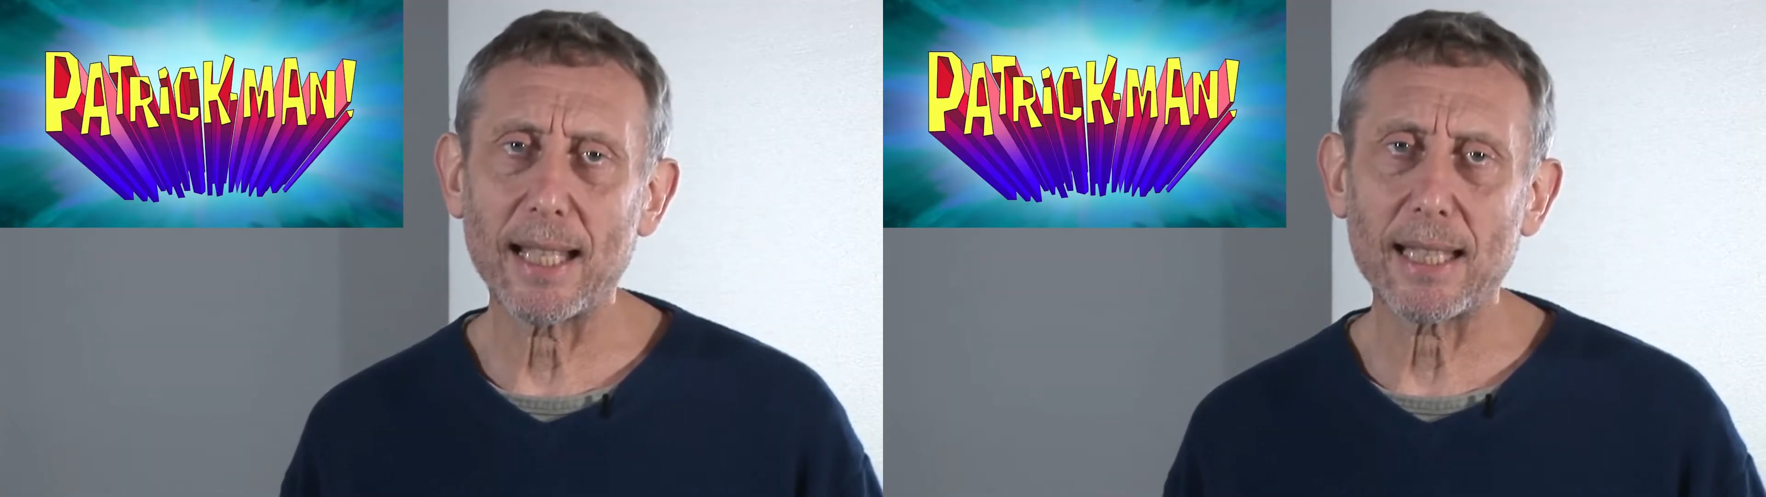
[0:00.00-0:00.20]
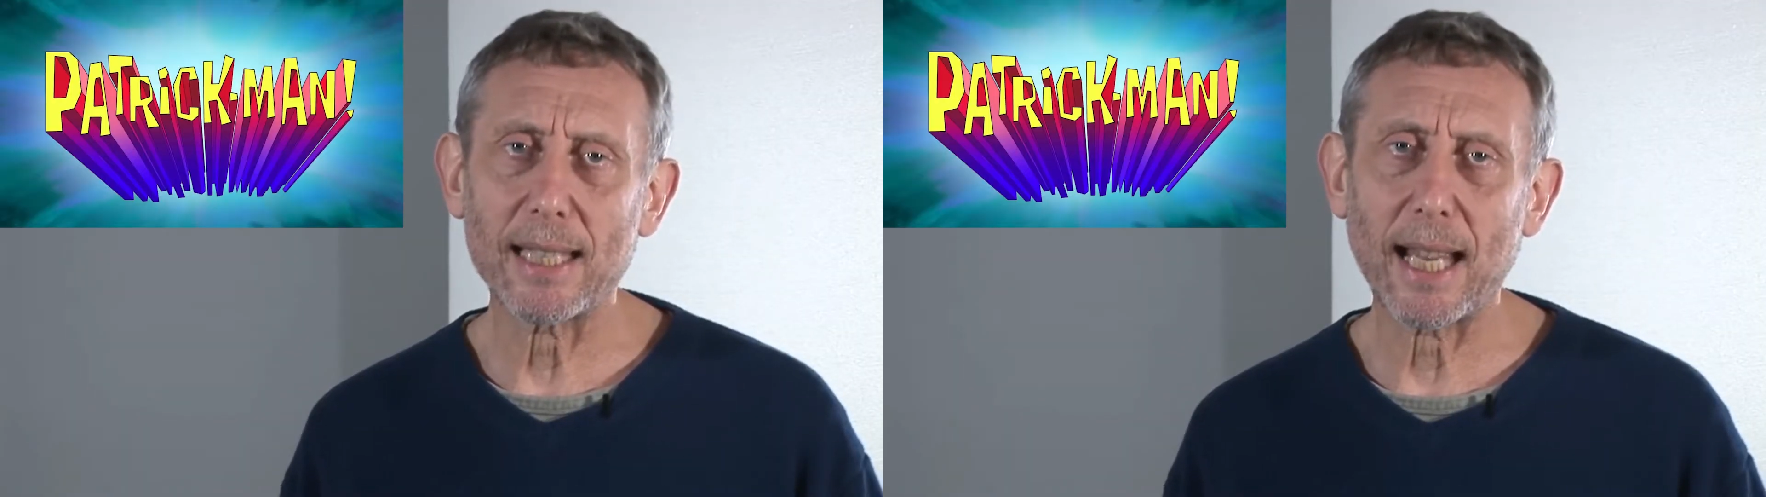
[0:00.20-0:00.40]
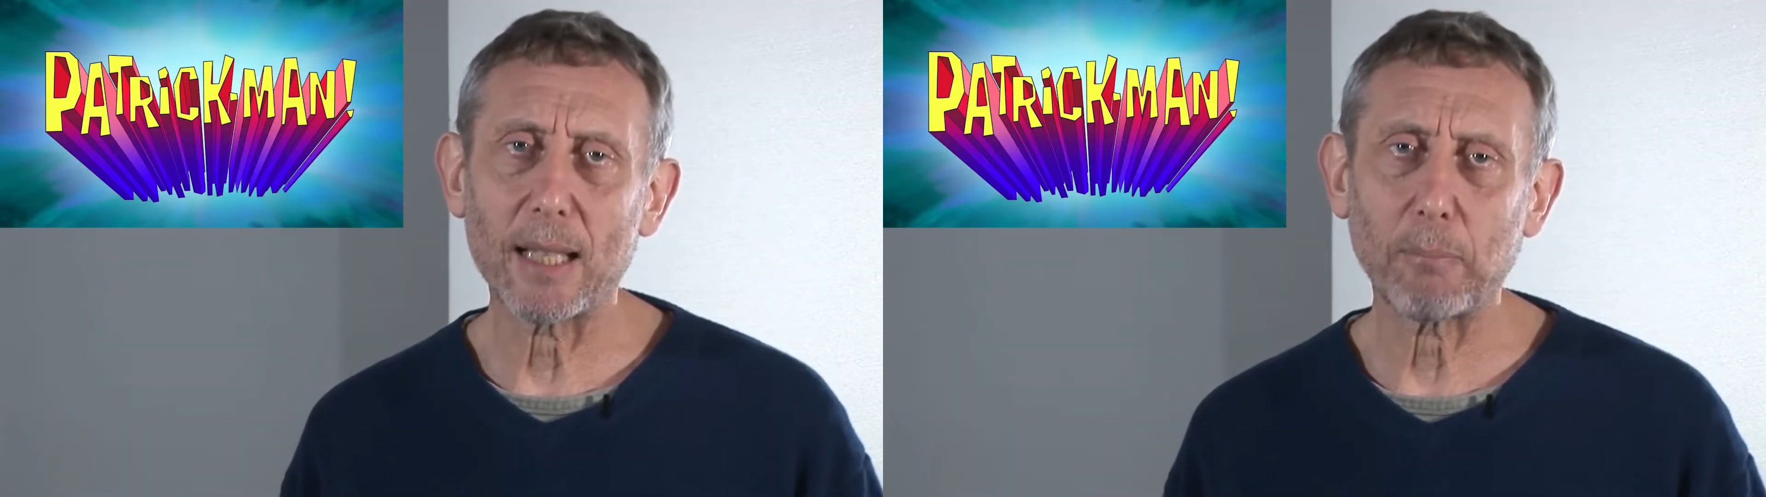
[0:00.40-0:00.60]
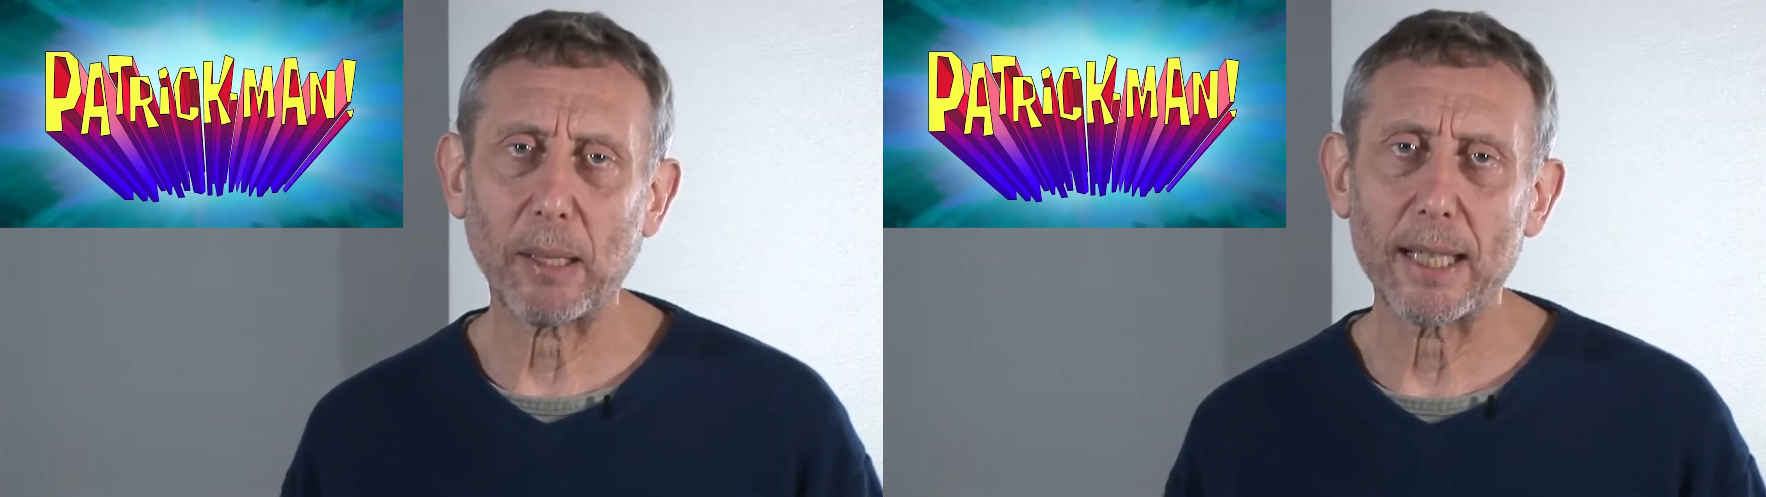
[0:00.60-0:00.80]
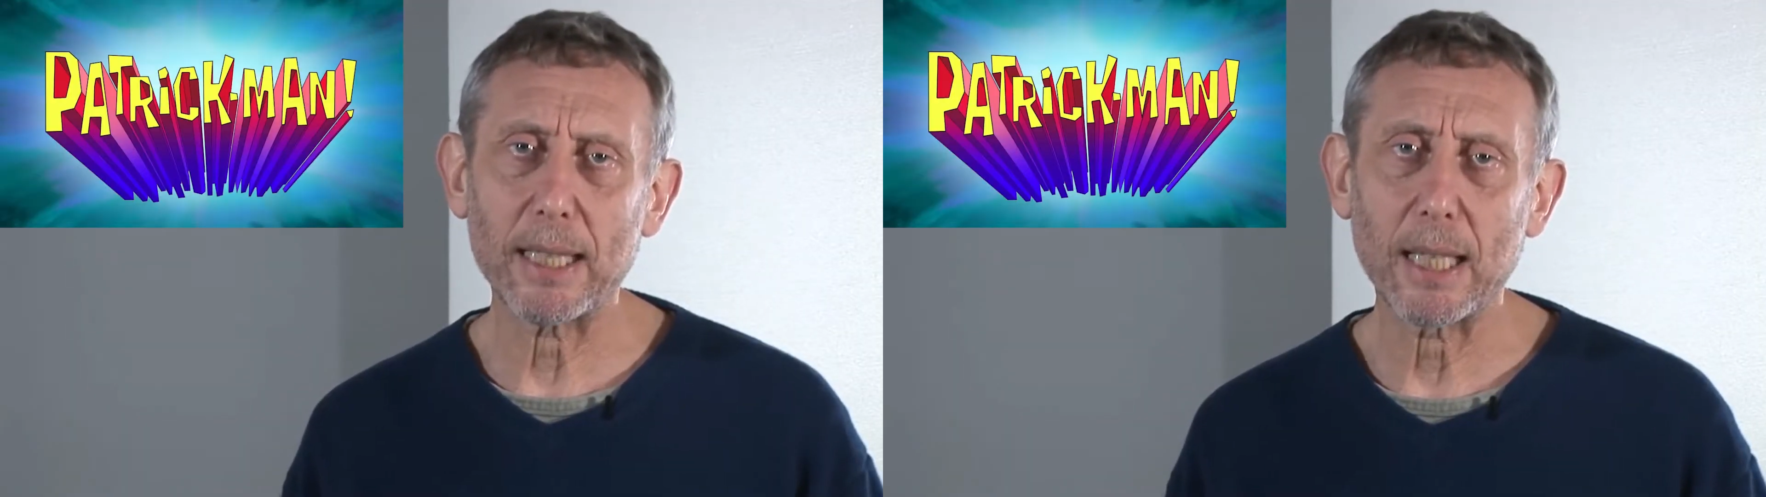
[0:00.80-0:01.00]
sad
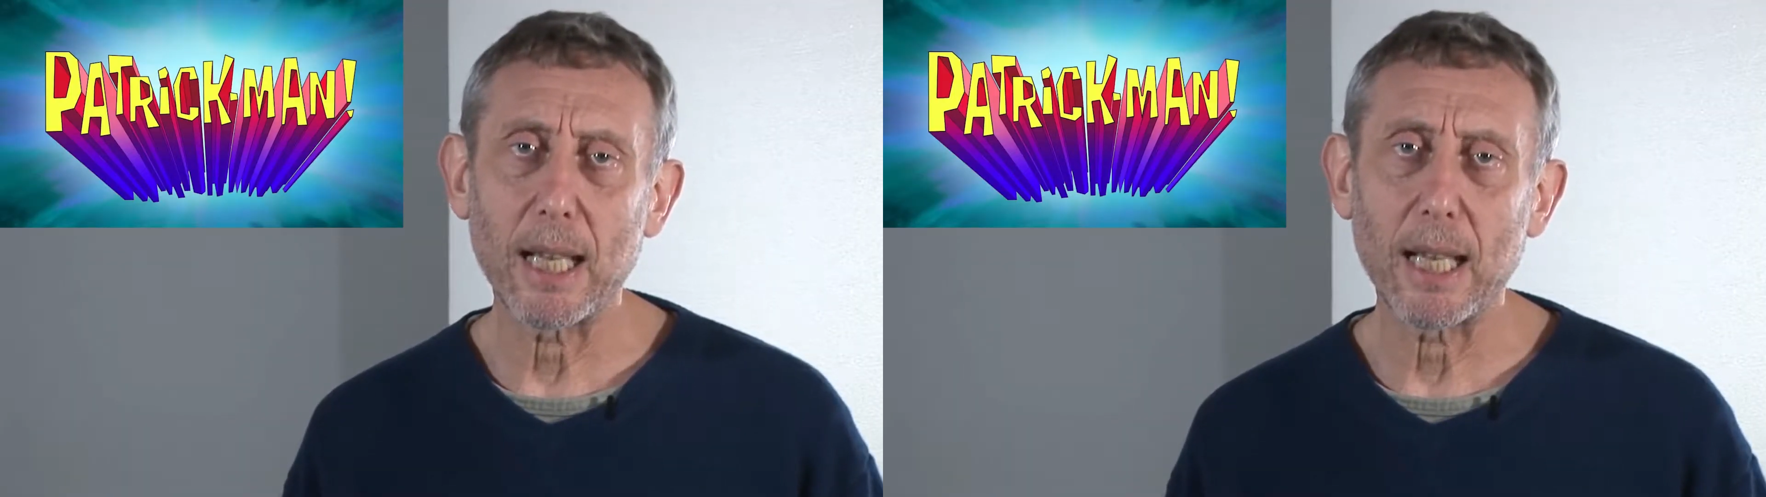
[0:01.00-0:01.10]
place.